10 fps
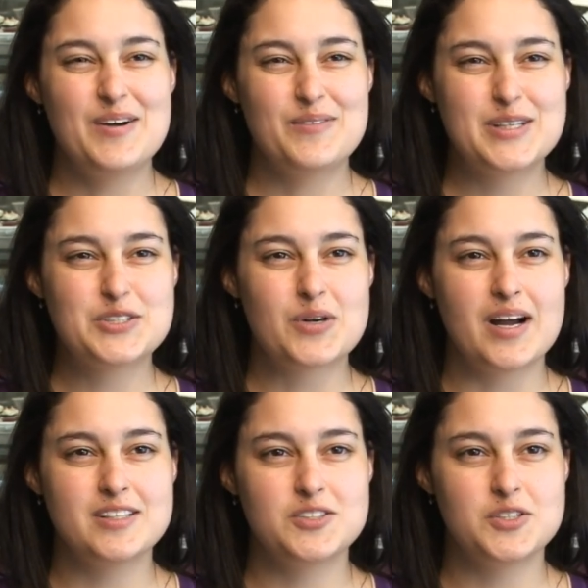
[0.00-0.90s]
we
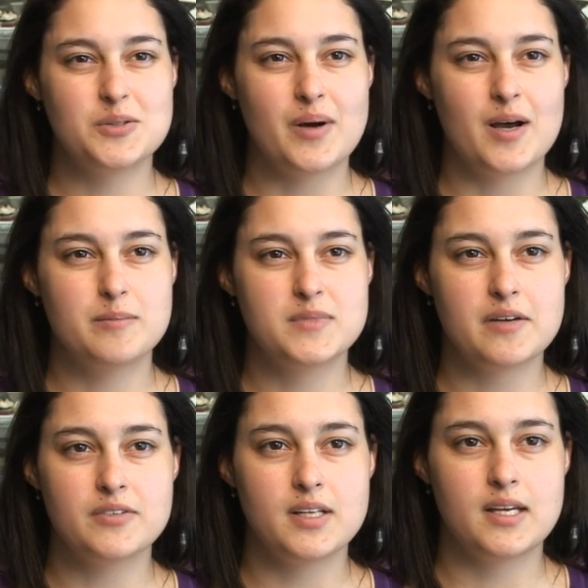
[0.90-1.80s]
try to um,
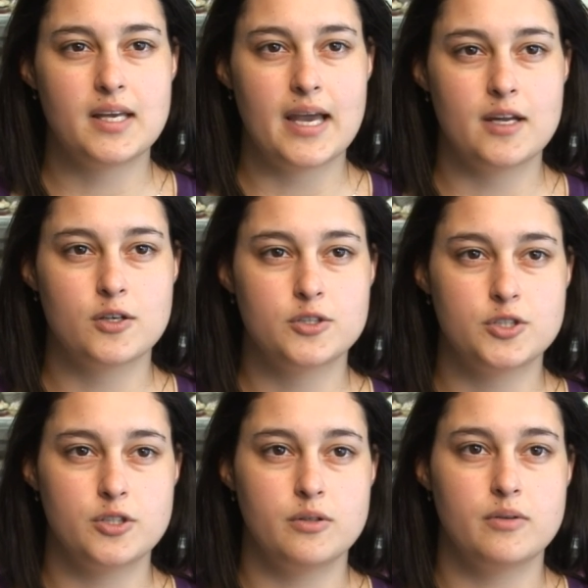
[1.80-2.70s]
definitely cater
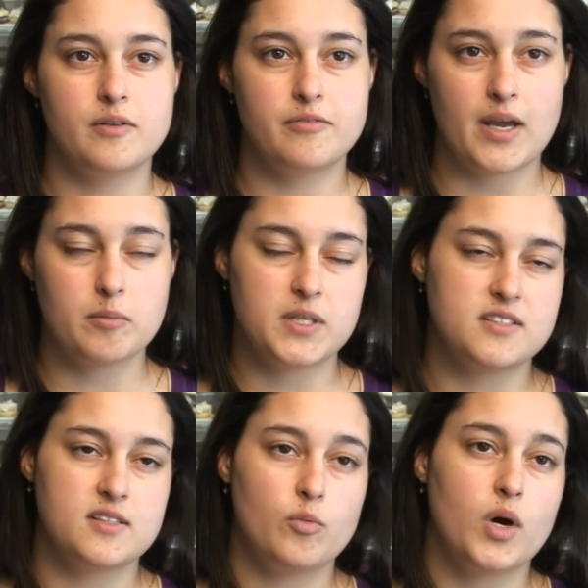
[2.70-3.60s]
to the families
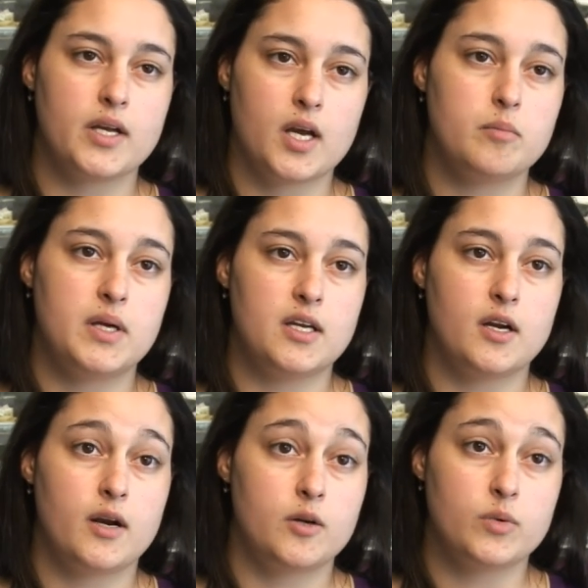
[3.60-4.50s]
that want to come in
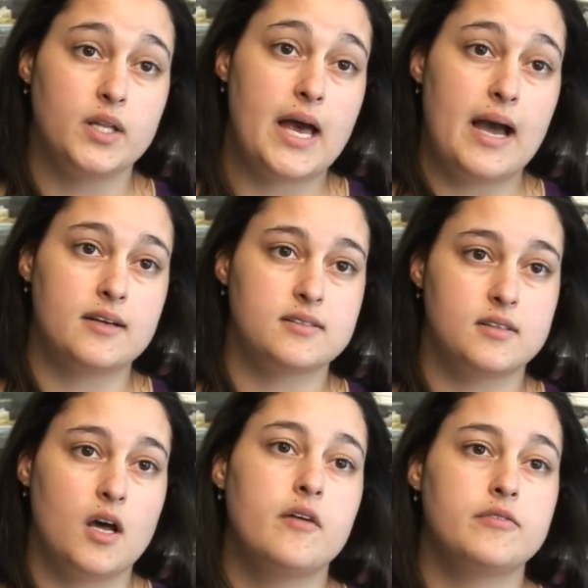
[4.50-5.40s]
here and relax
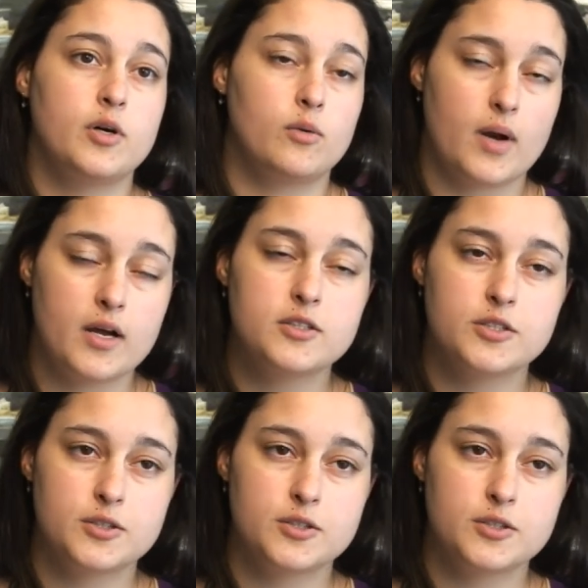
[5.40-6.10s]
and not feel rushed.